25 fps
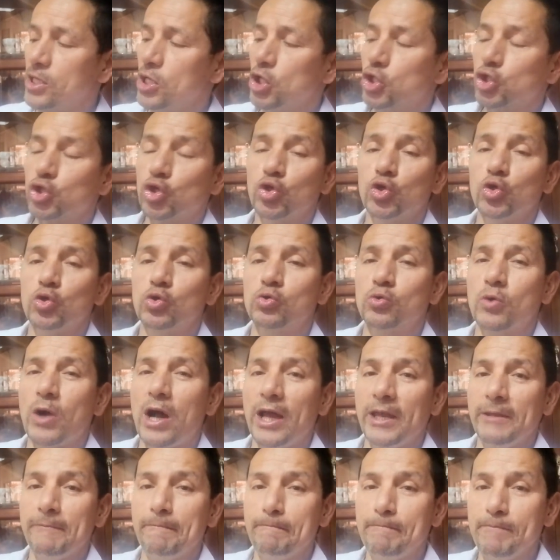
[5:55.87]
So you
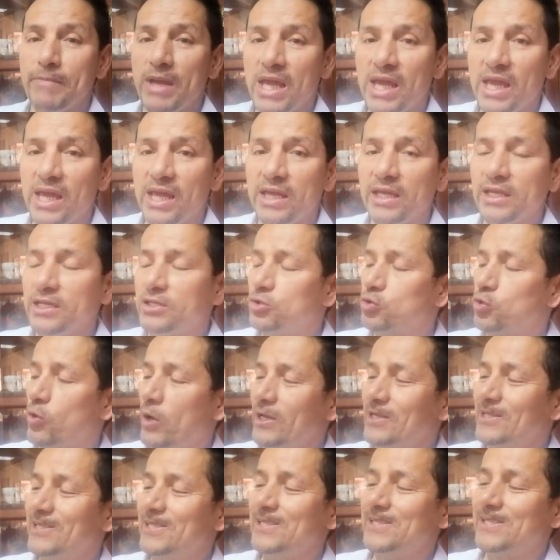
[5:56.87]
write May
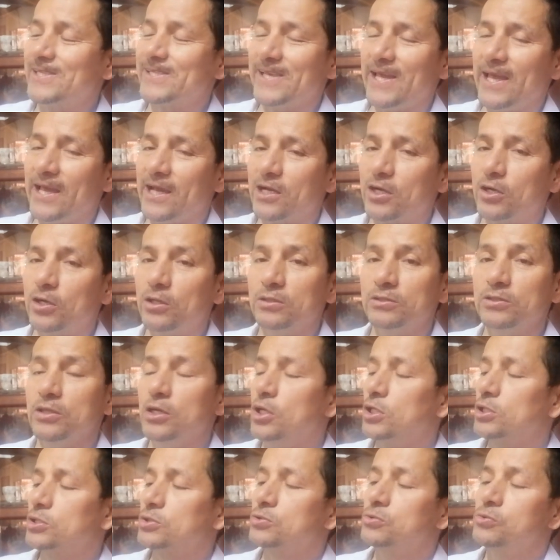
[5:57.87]
22nd,
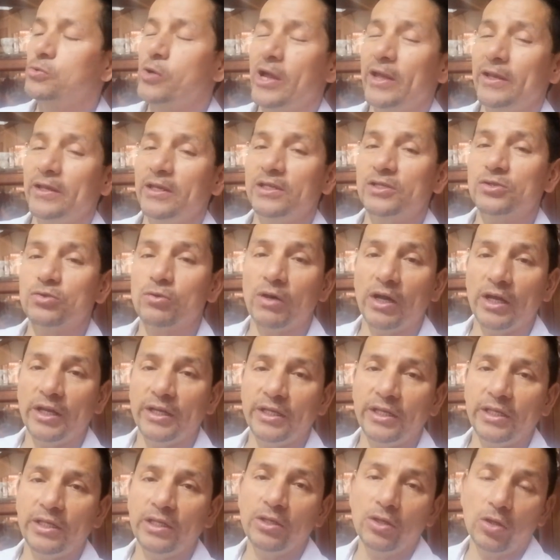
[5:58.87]

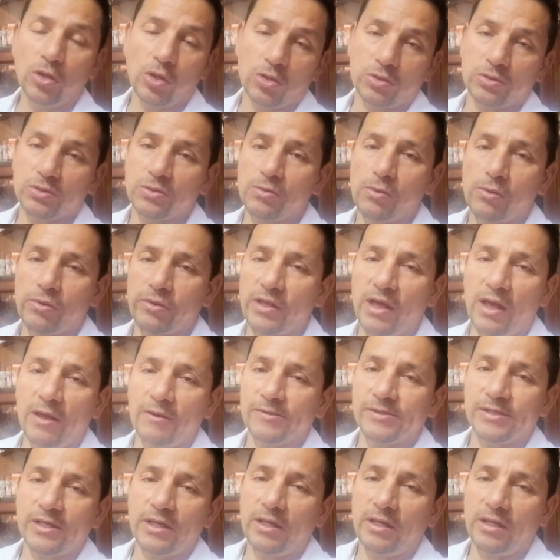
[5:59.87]
2020 or
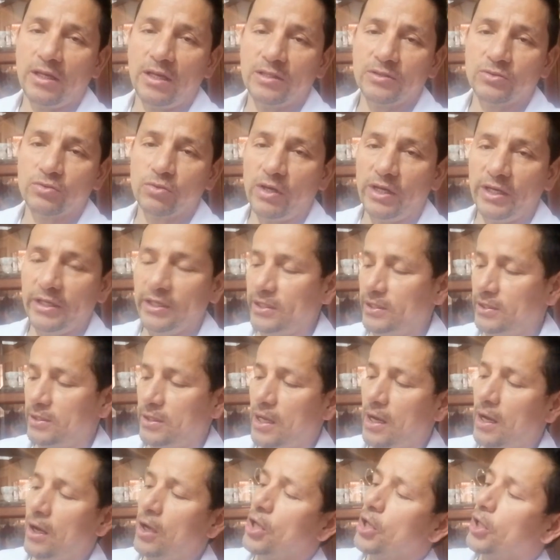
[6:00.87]
2020
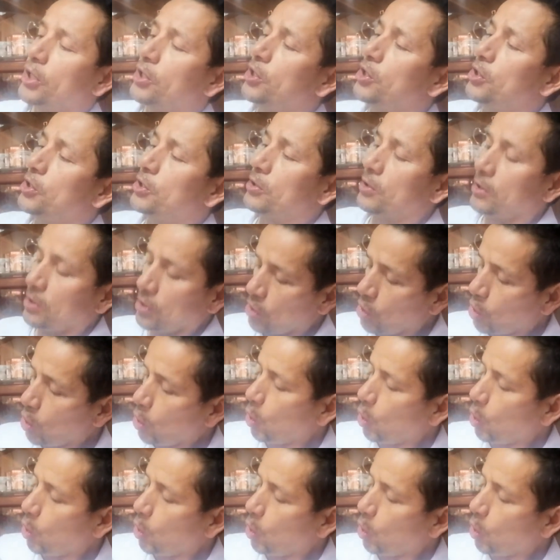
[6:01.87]
here